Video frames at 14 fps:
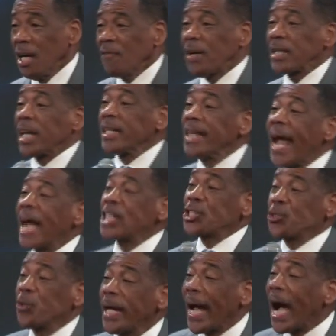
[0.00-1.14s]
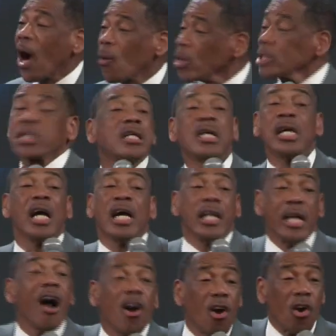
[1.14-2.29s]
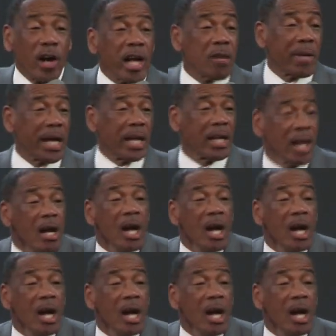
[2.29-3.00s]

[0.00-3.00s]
for the next 3 hours, y'all gonna hear me.